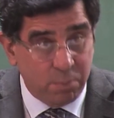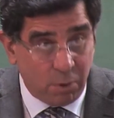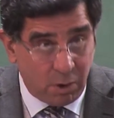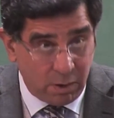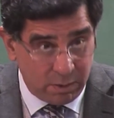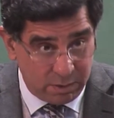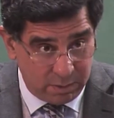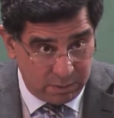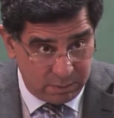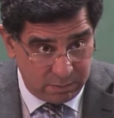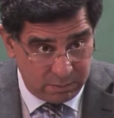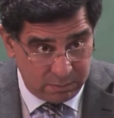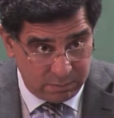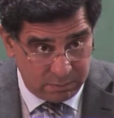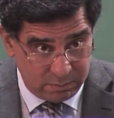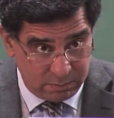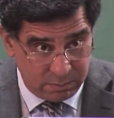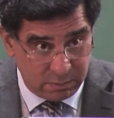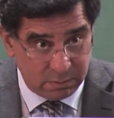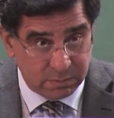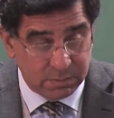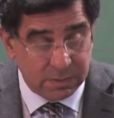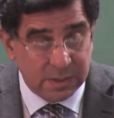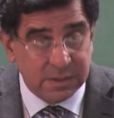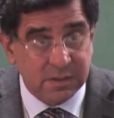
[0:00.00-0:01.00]
important,
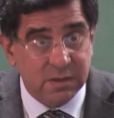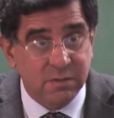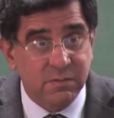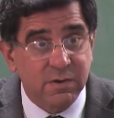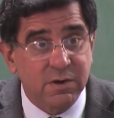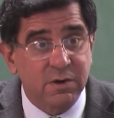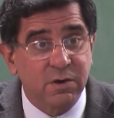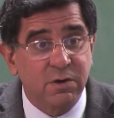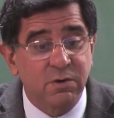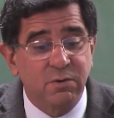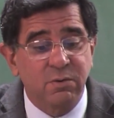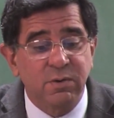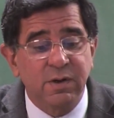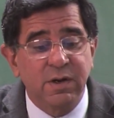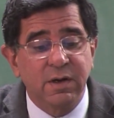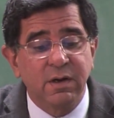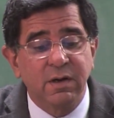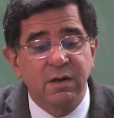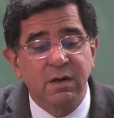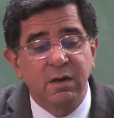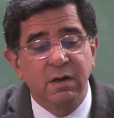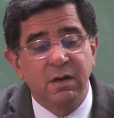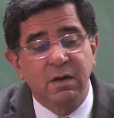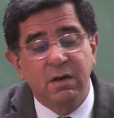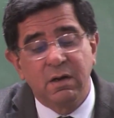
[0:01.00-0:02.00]
especially when you are
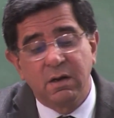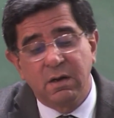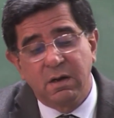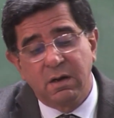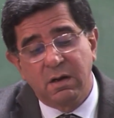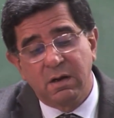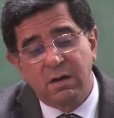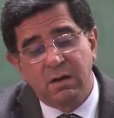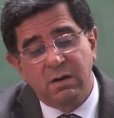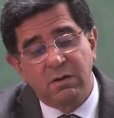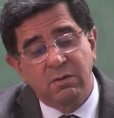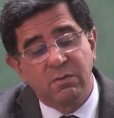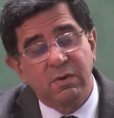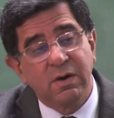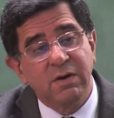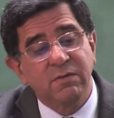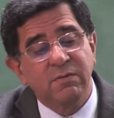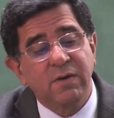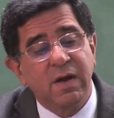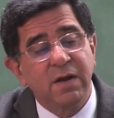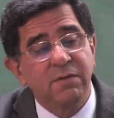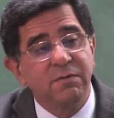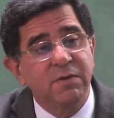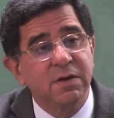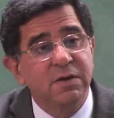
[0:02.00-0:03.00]
doing
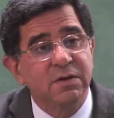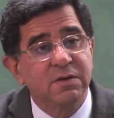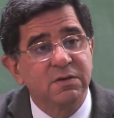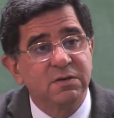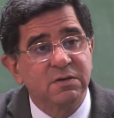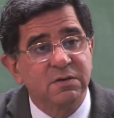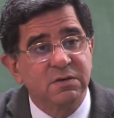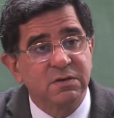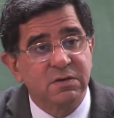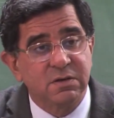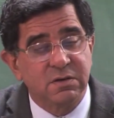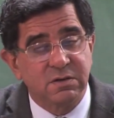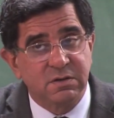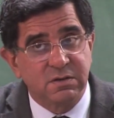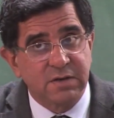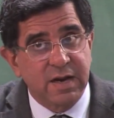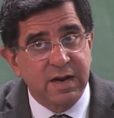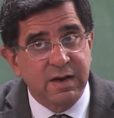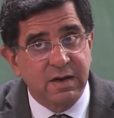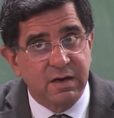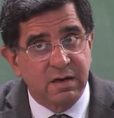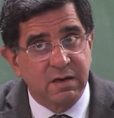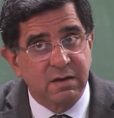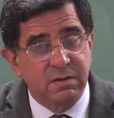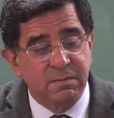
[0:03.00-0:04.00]
25 years
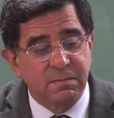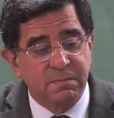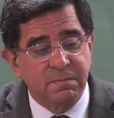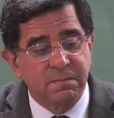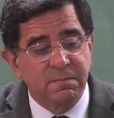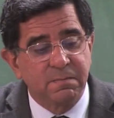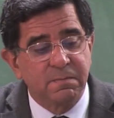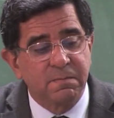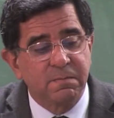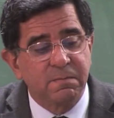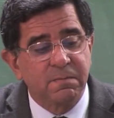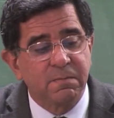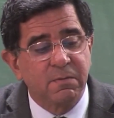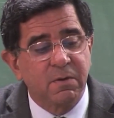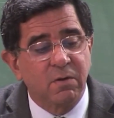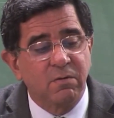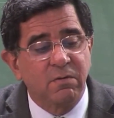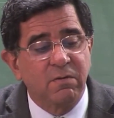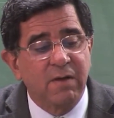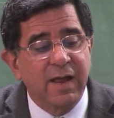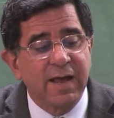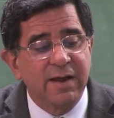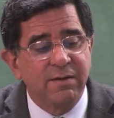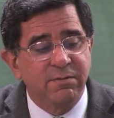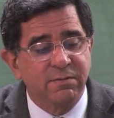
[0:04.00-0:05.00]
cycle
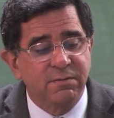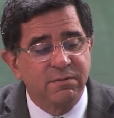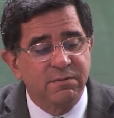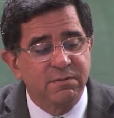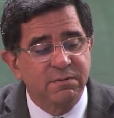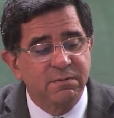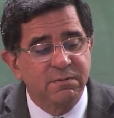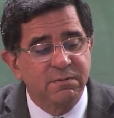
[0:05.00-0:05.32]
of life